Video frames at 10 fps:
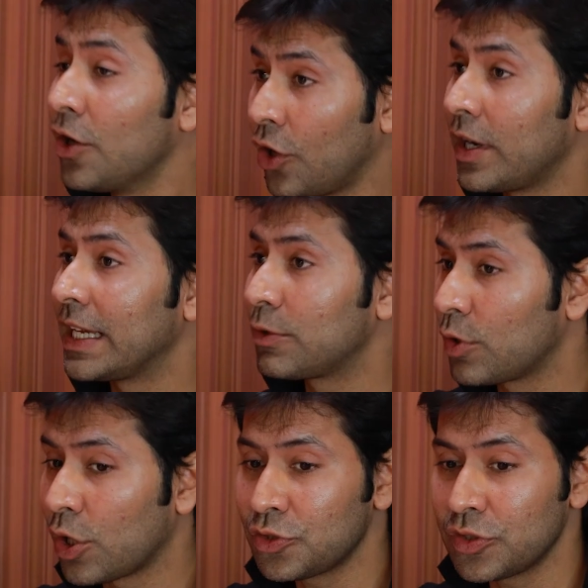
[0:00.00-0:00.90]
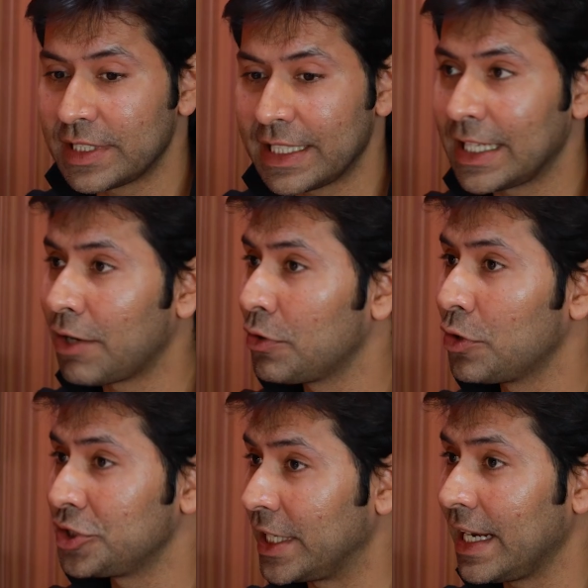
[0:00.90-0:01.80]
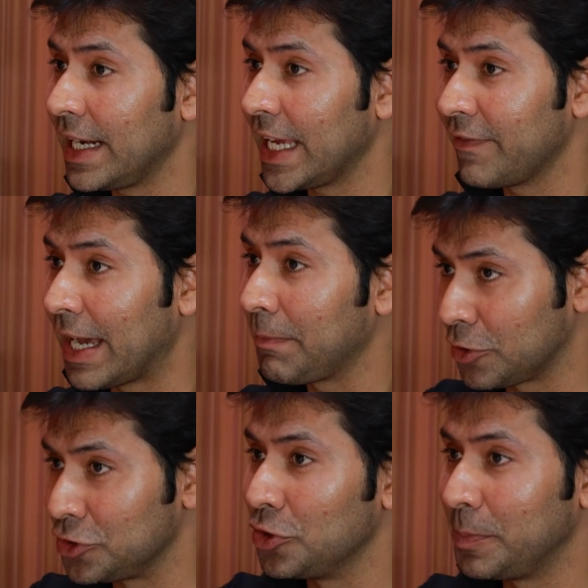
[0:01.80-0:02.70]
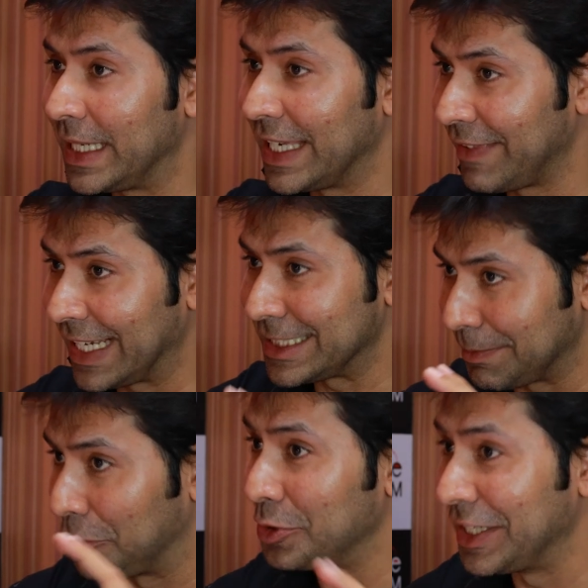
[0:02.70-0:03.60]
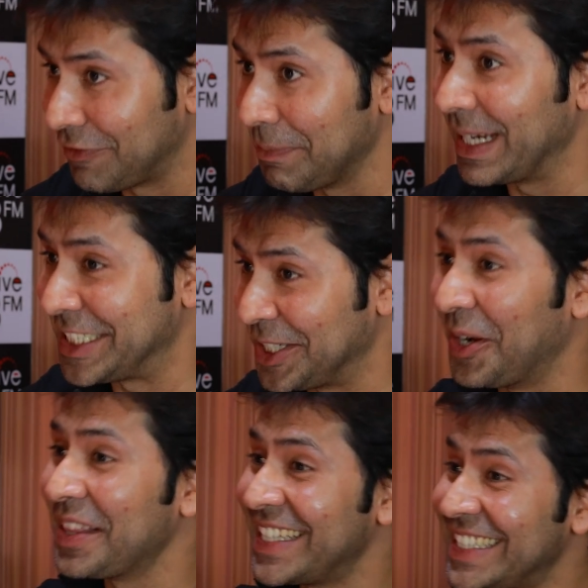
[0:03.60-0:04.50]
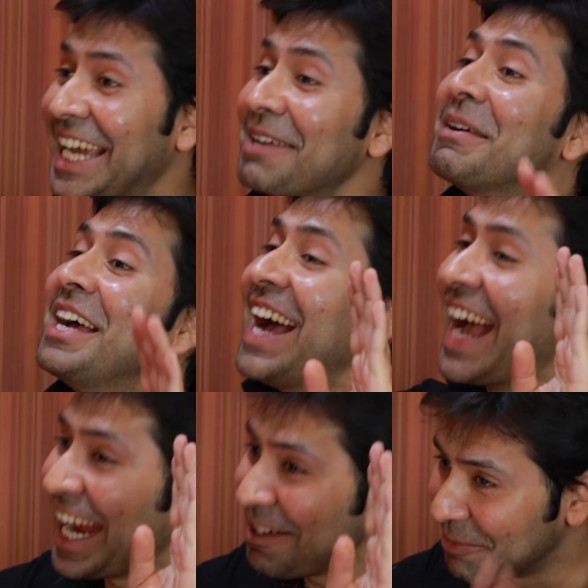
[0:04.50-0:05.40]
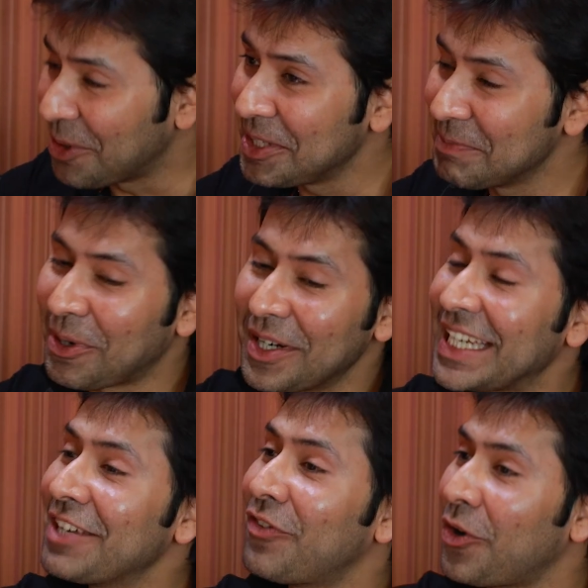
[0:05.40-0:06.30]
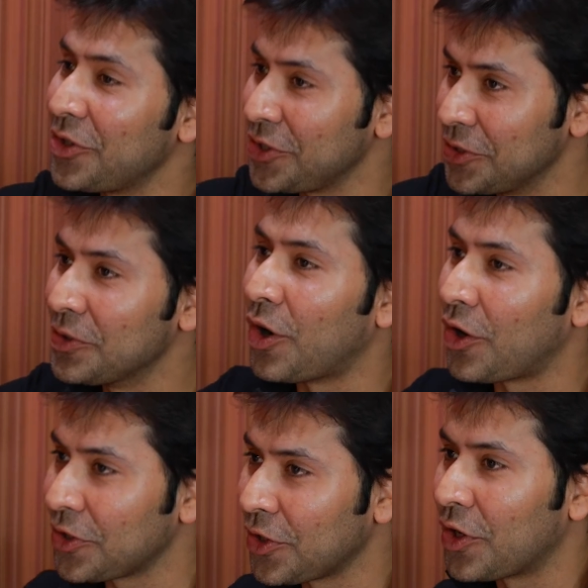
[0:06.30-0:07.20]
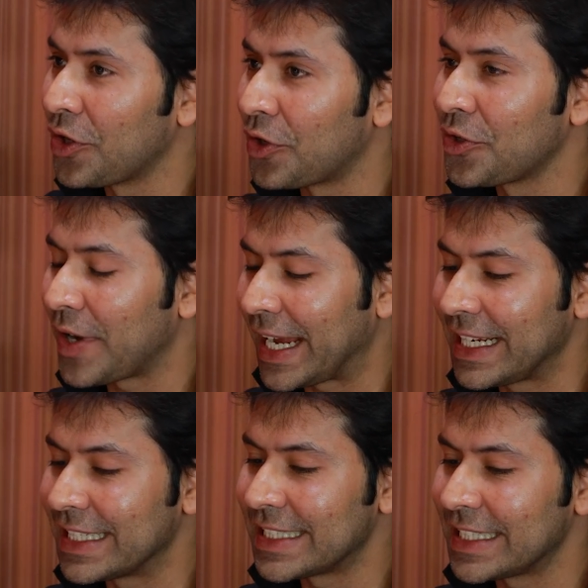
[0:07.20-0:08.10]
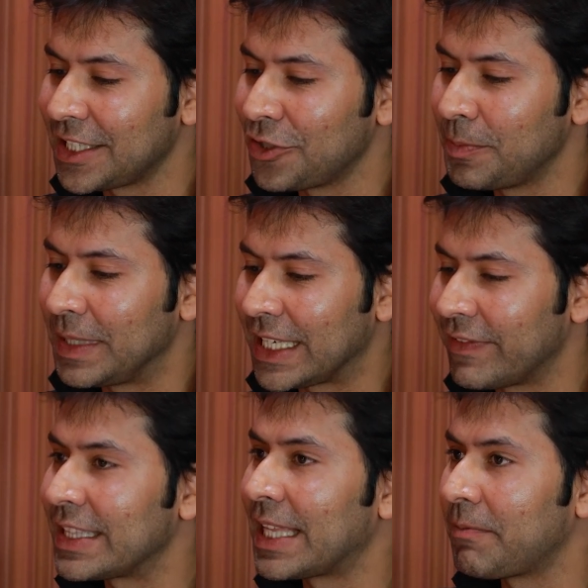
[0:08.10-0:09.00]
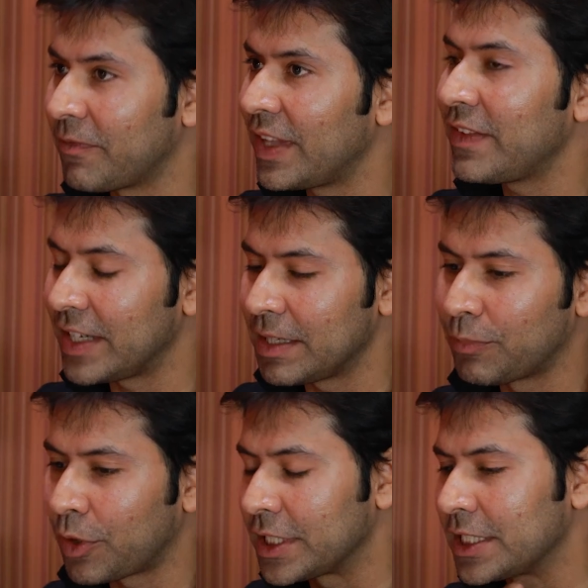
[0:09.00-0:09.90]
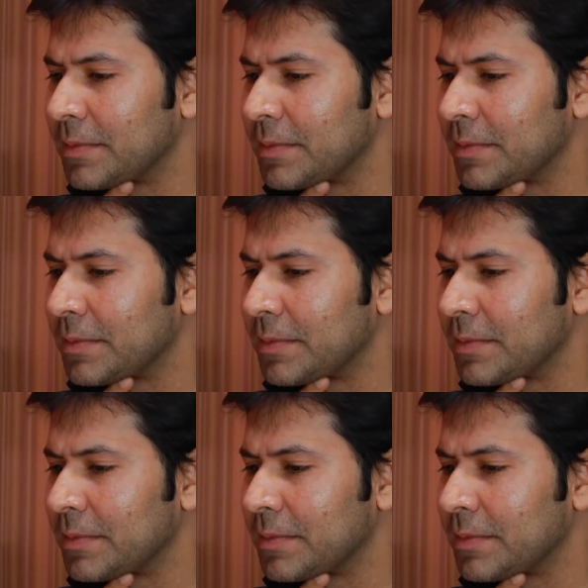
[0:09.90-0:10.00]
Or I could also say download Chennai Live app, because you'll be giving us some good information all the time. And more importantly, follow you on your handles. I think you'll be giving them very, very important